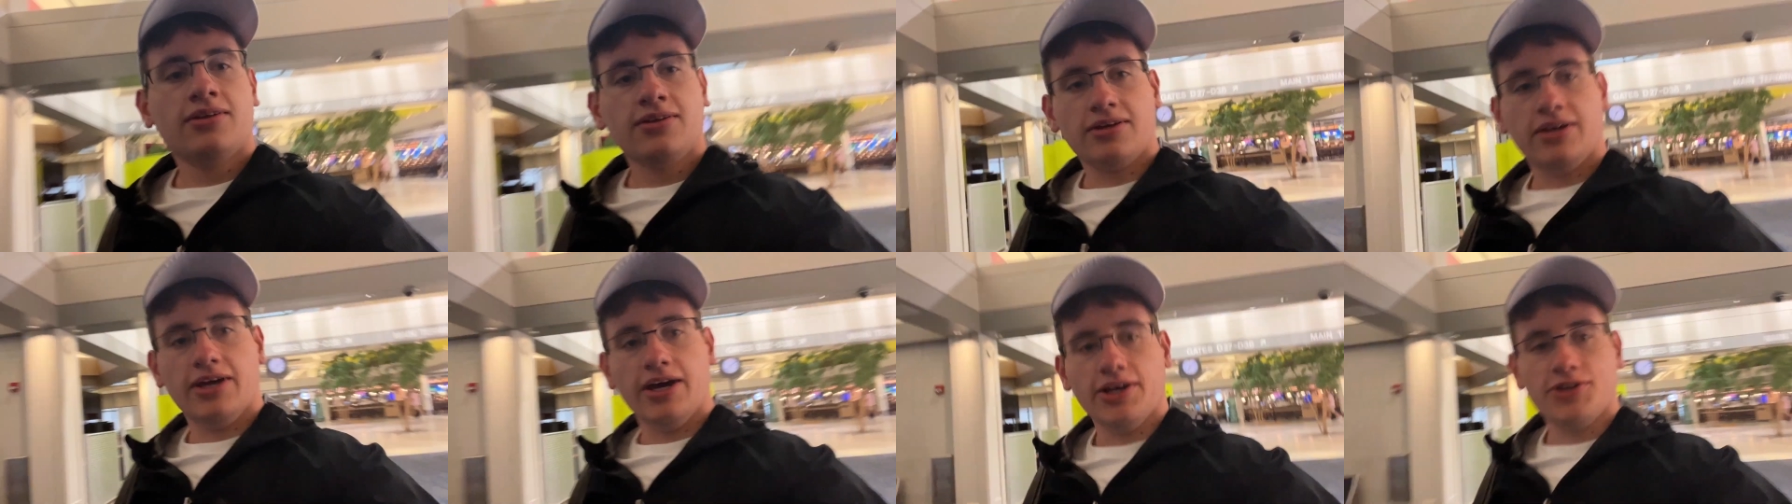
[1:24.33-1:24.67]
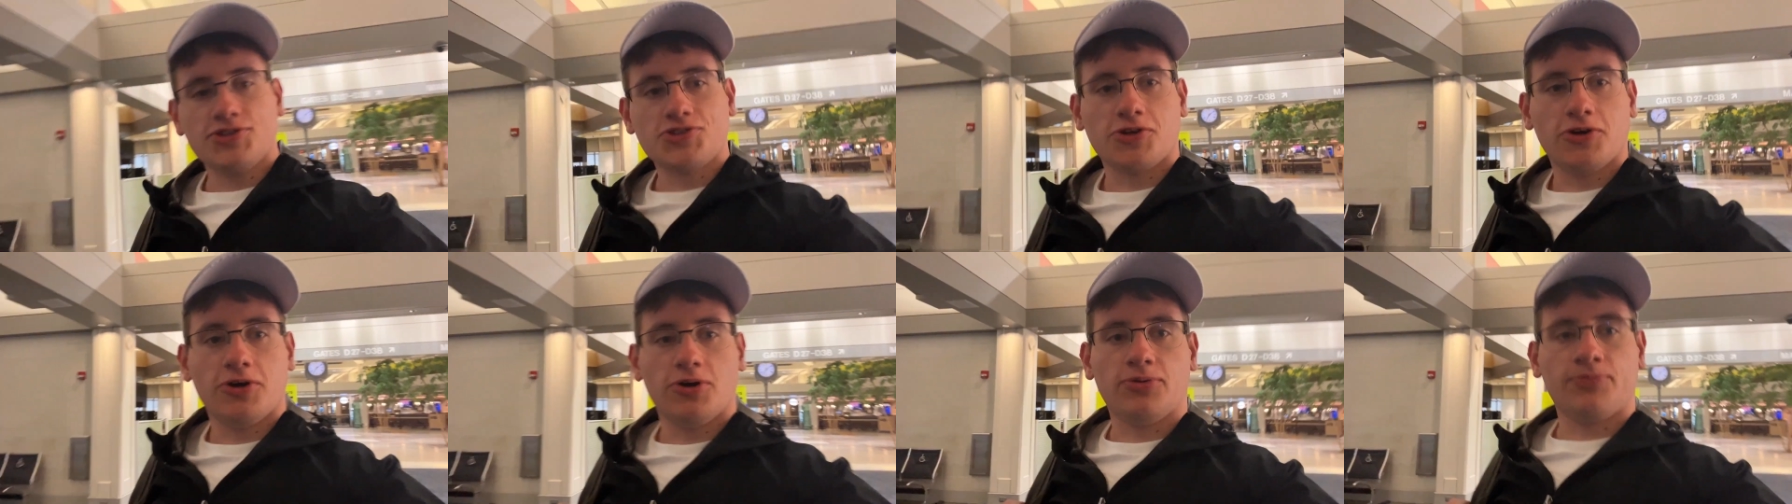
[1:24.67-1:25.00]
Yeah.
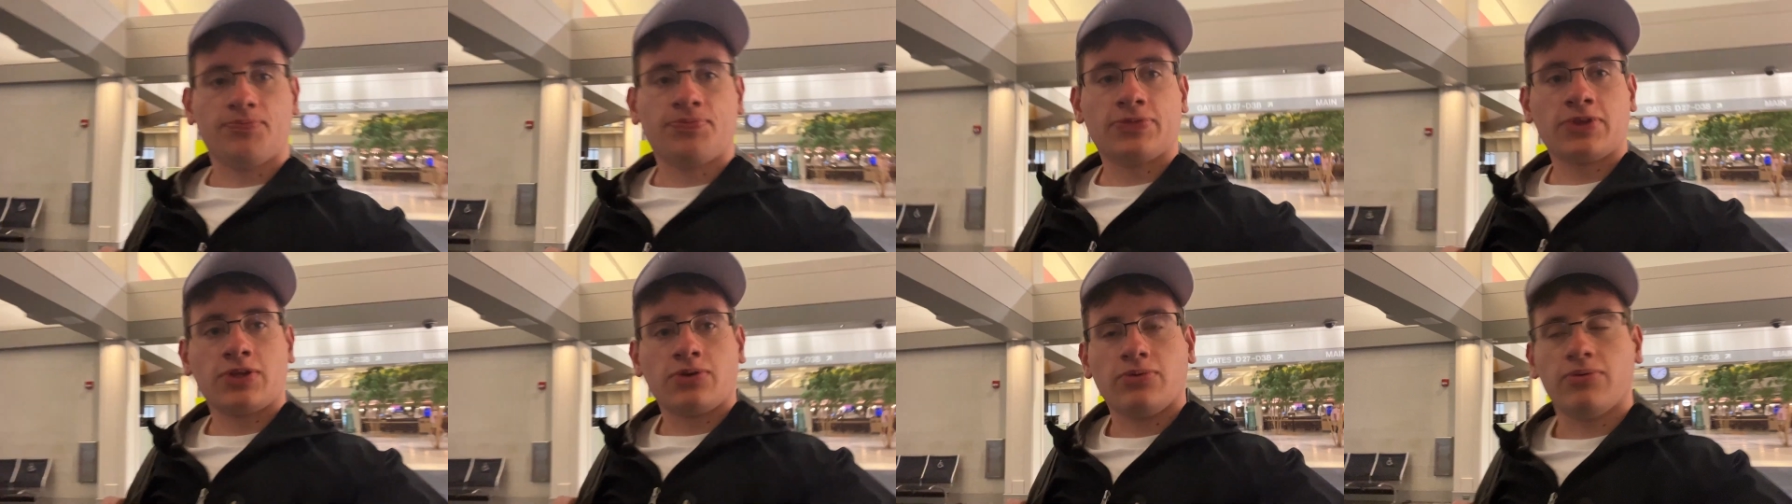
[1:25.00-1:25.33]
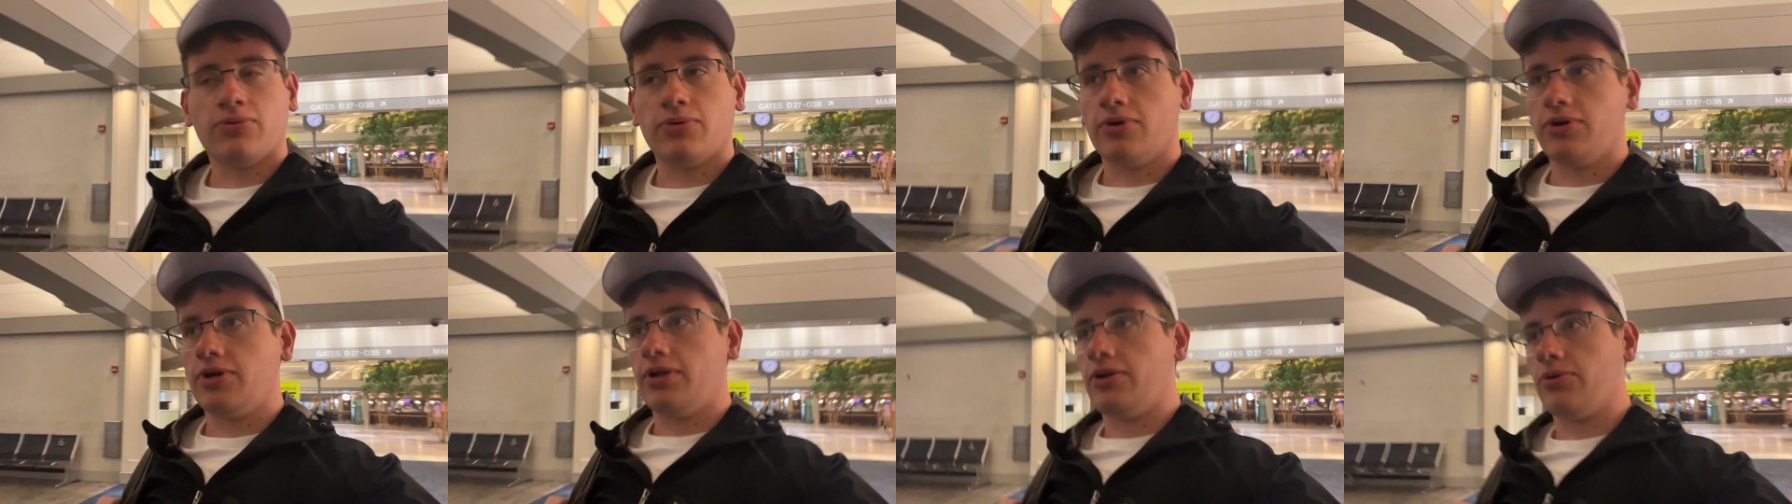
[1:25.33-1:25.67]
So
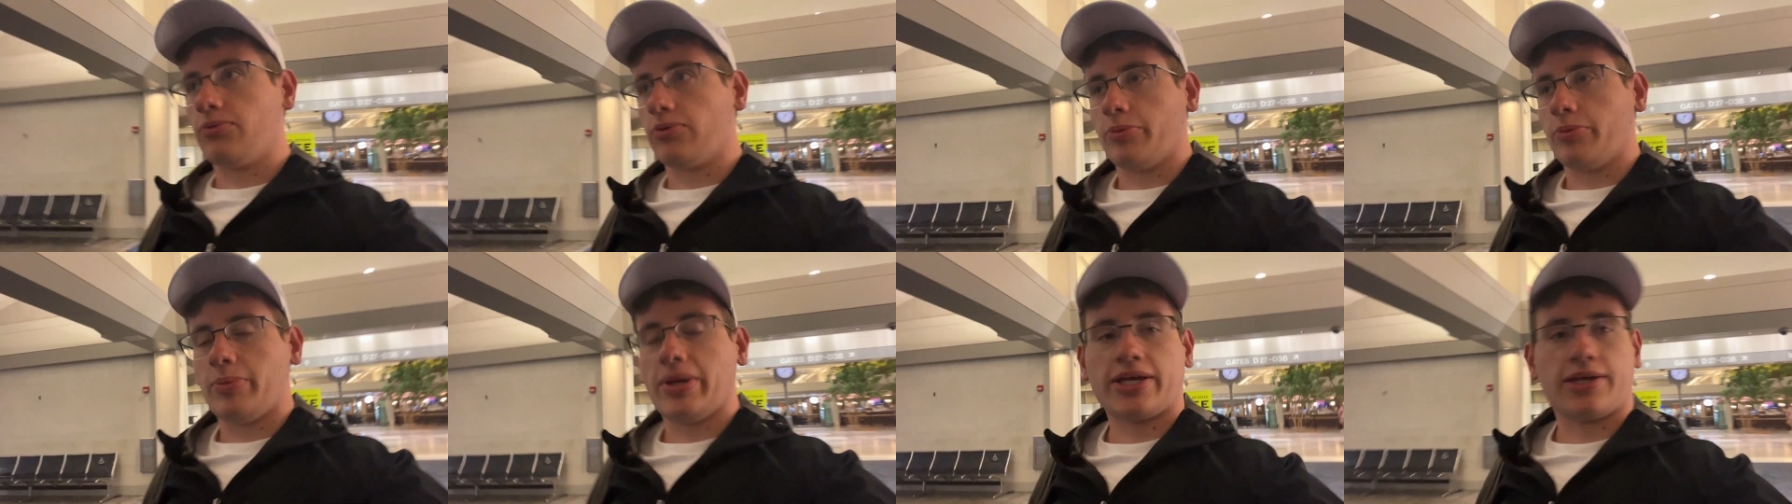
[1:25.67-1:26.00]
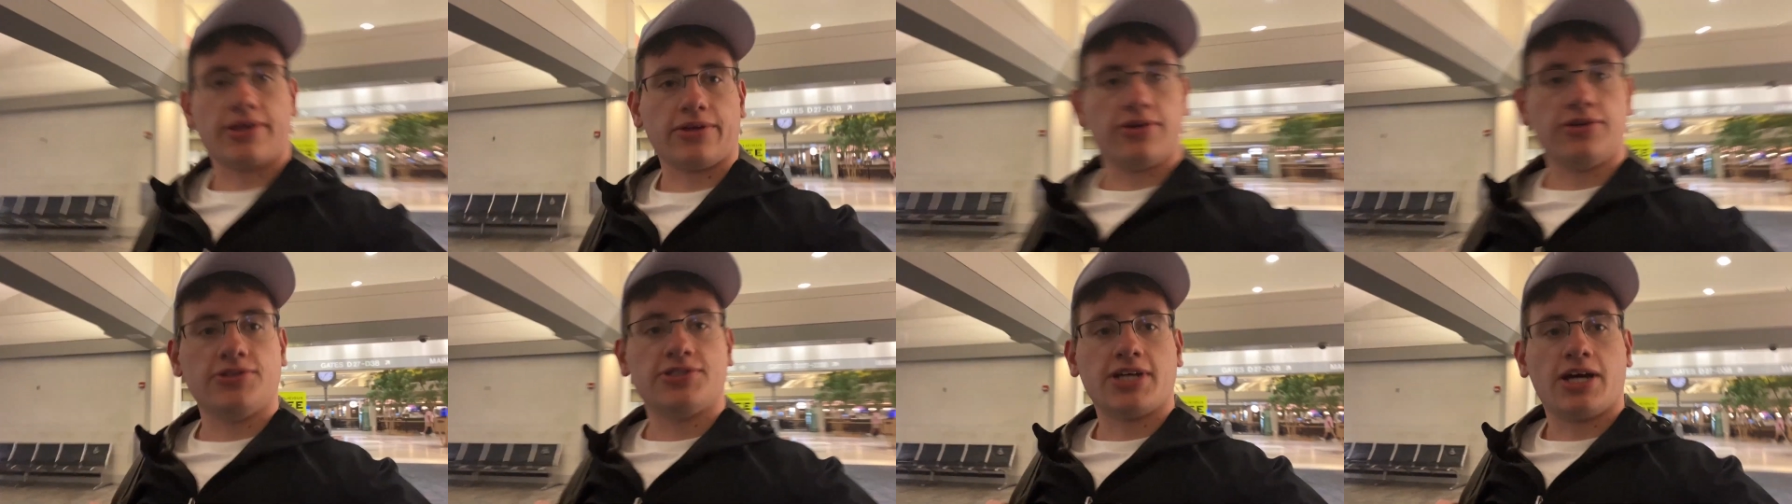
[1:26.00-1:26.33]
we're, we're making
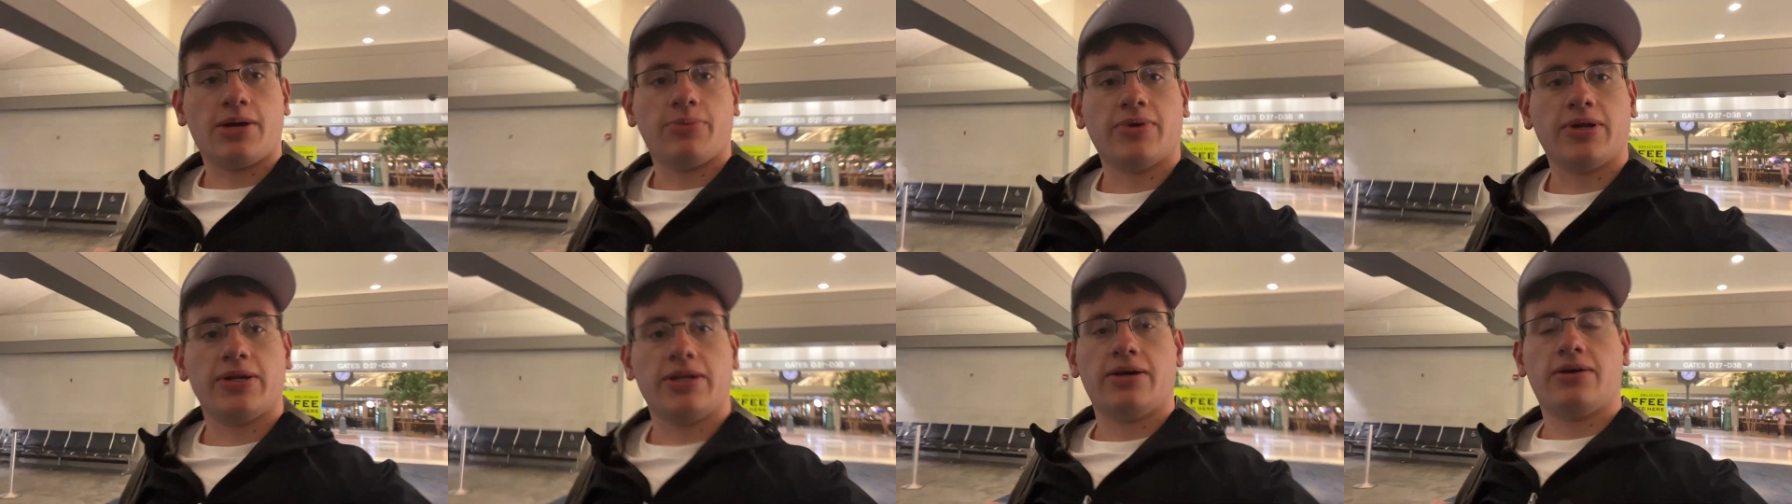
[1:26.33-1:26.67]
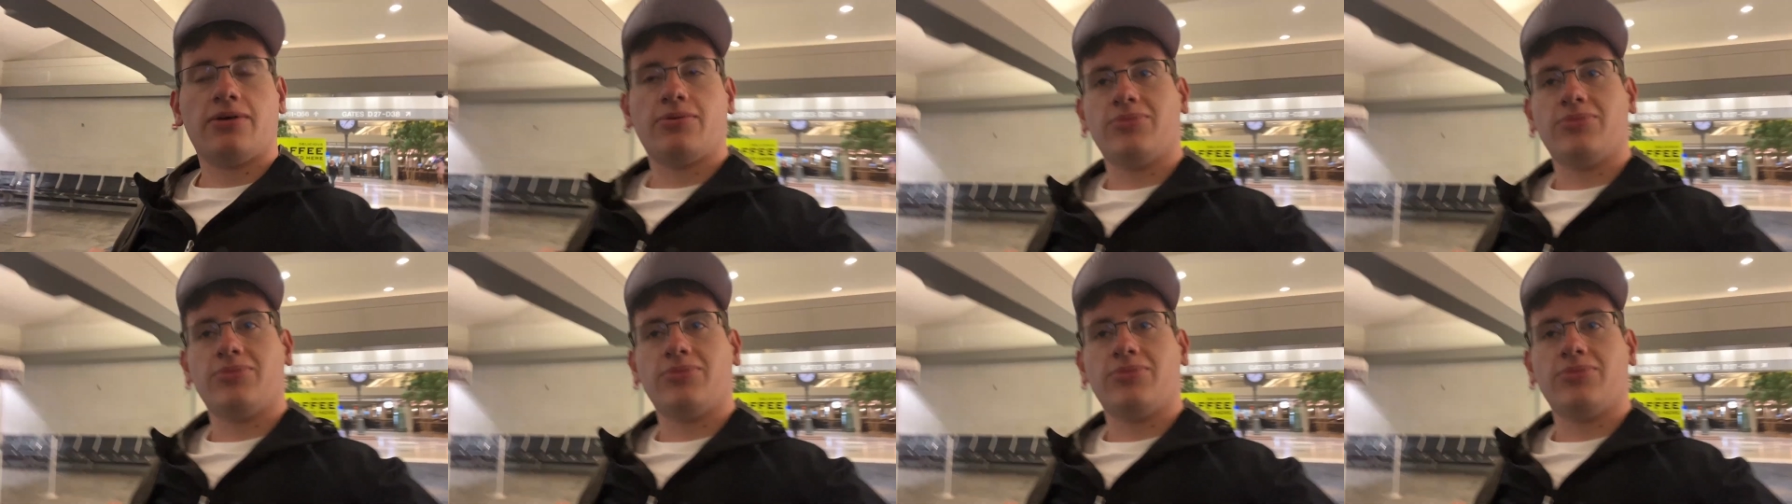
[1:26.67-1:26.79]
good time right now,